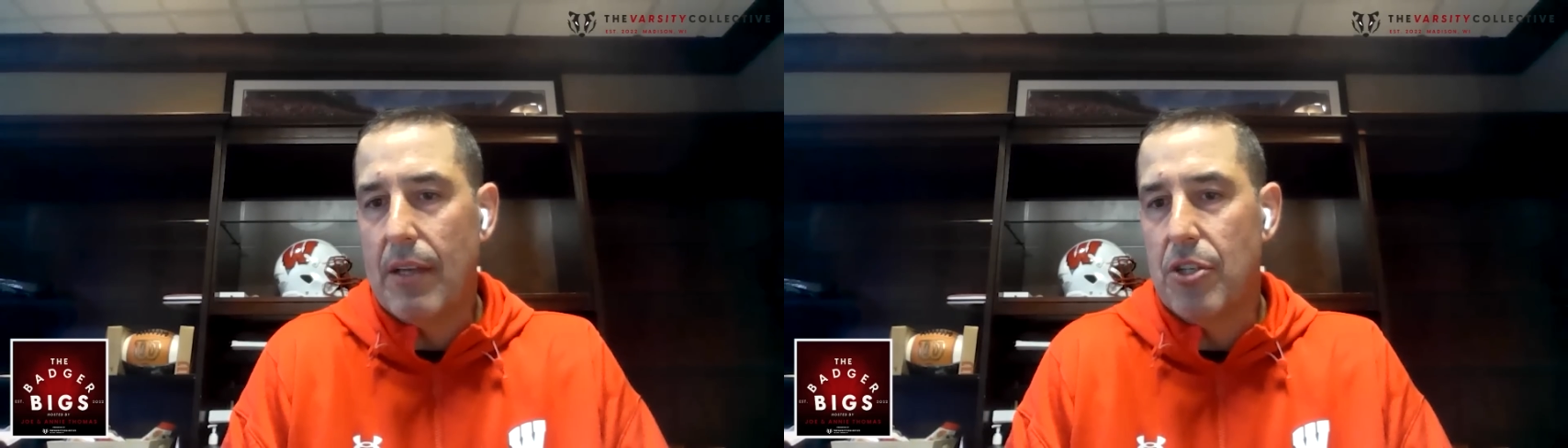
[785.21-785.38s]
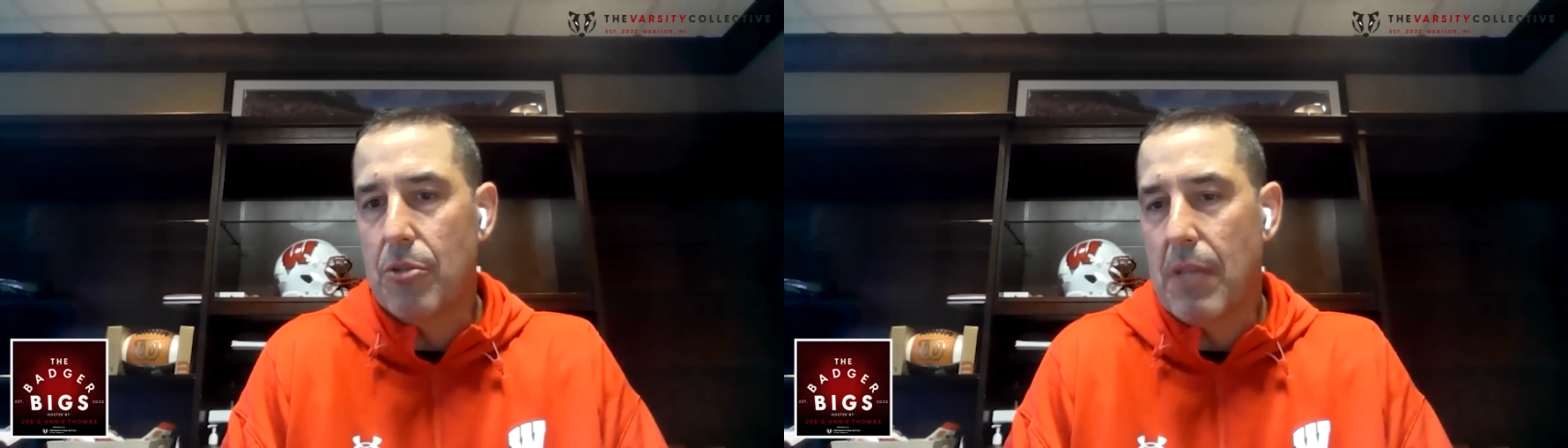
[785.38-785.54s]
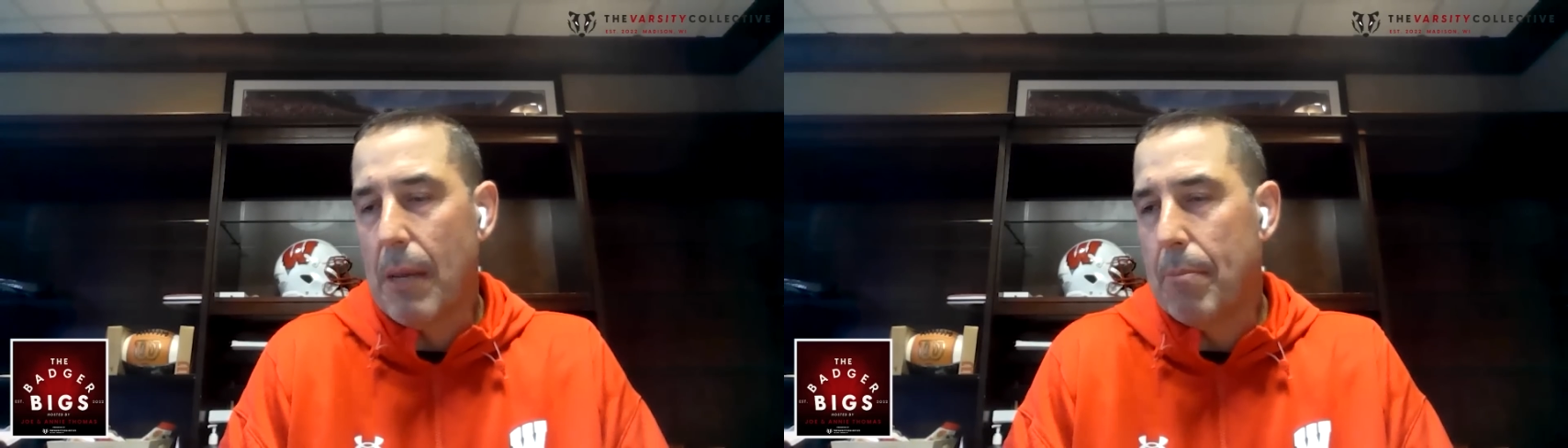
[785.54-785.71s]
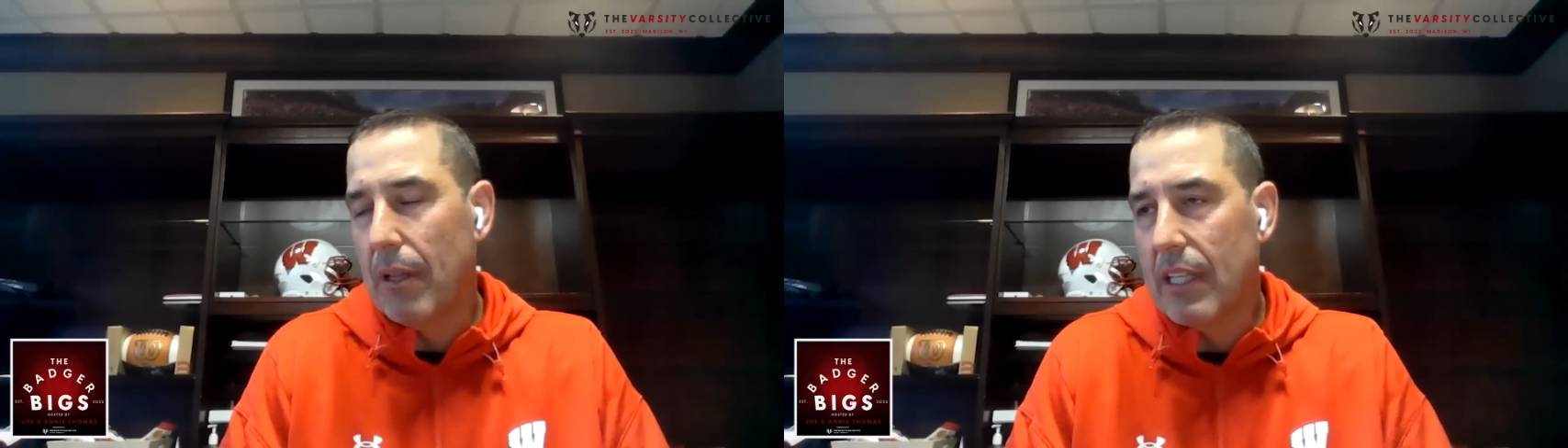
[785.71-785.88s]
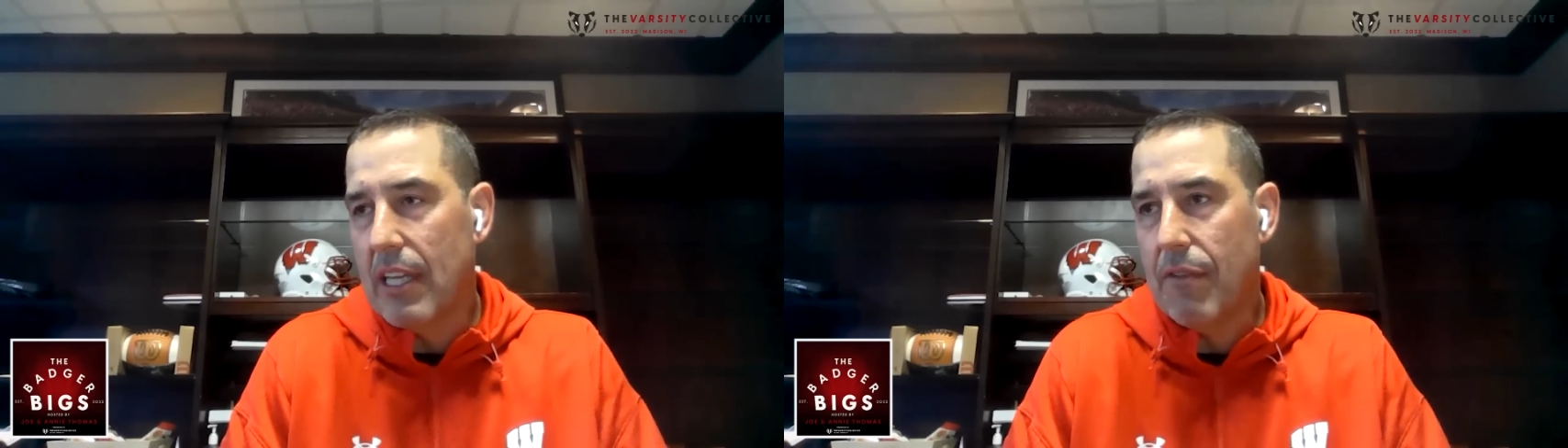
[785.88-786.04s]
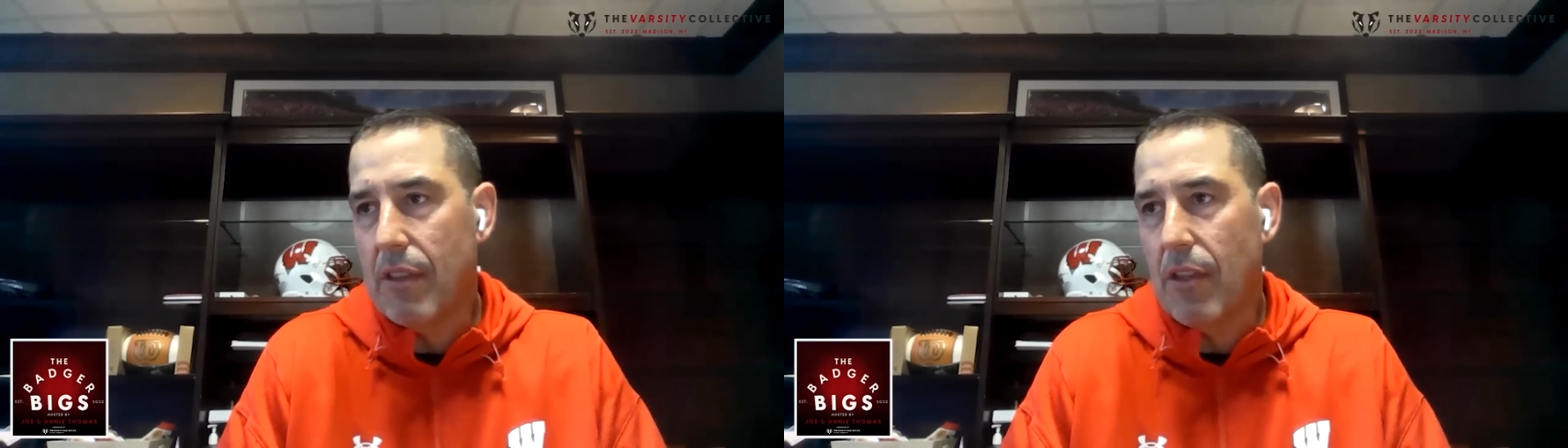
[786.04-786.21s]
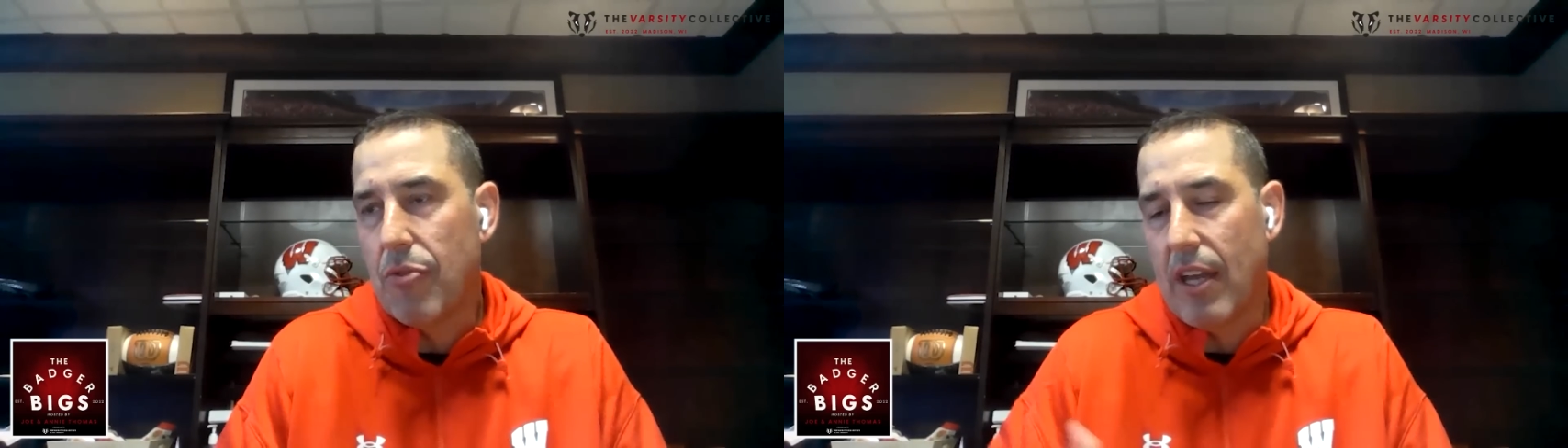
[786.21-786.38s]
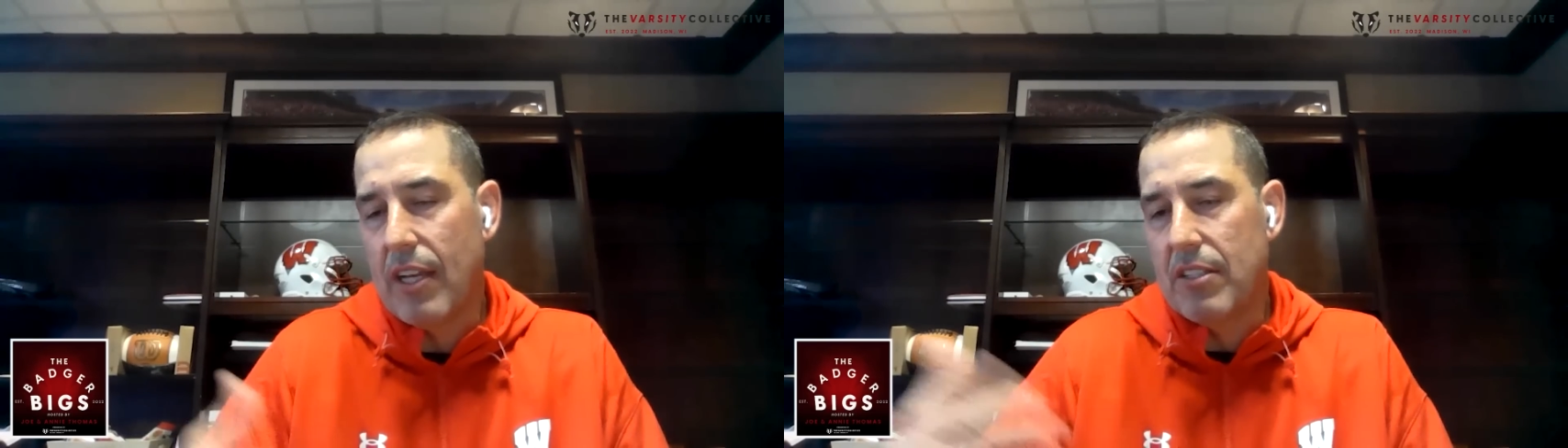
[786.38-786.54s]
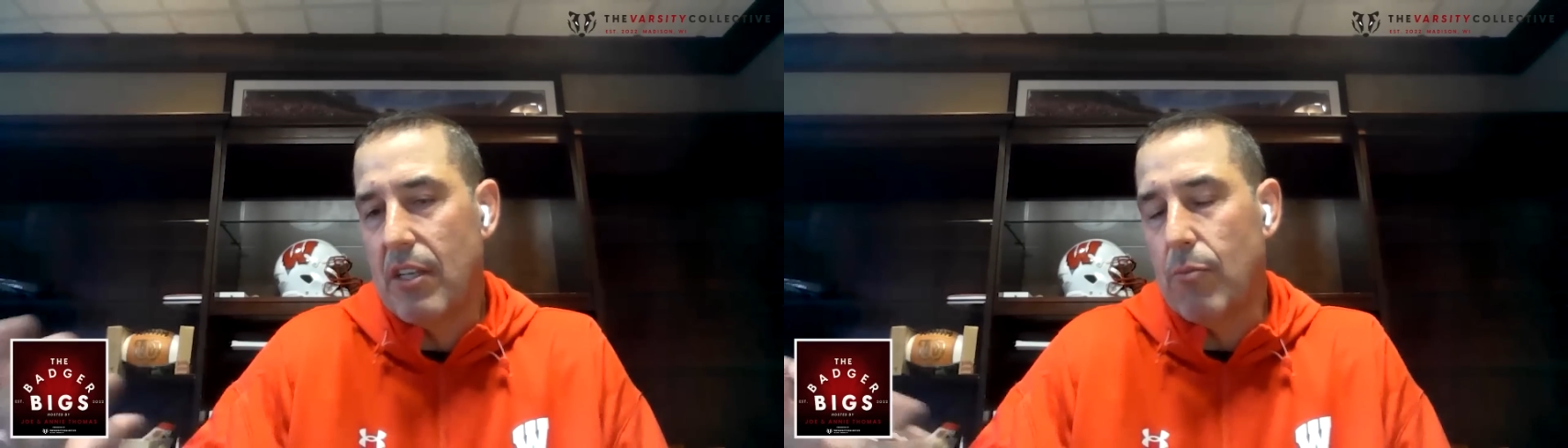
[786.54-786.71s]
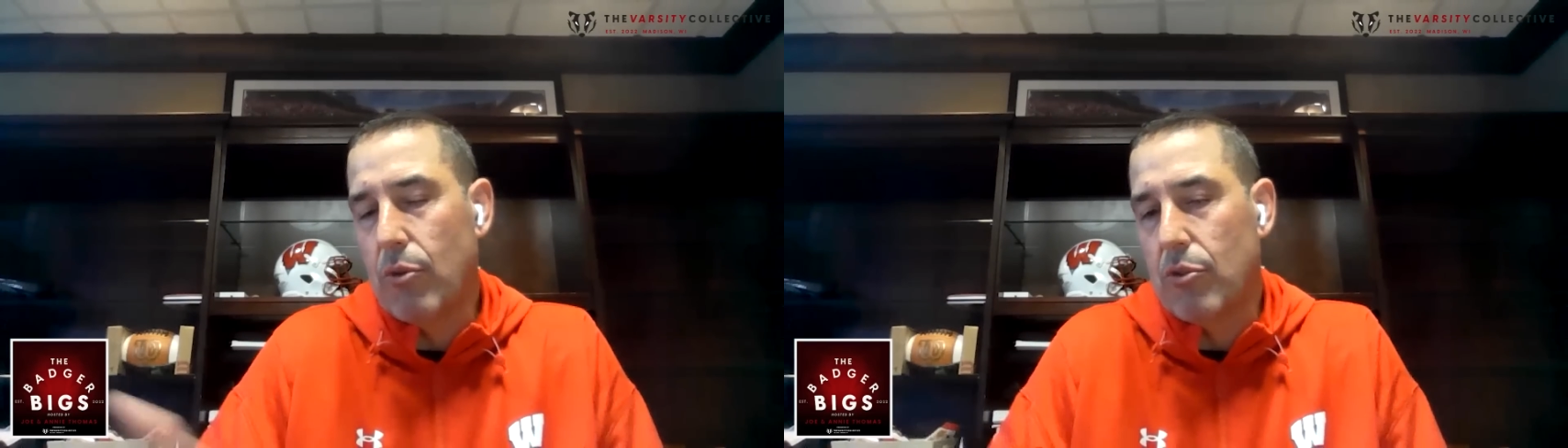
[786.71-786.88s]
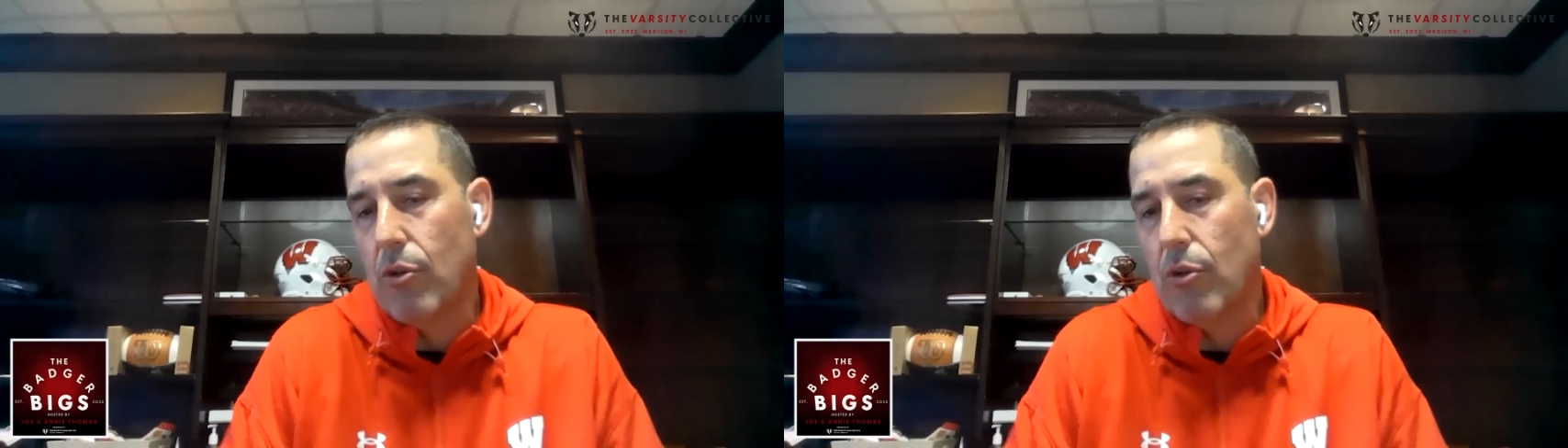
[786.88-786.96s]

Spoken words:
and they believe in the things that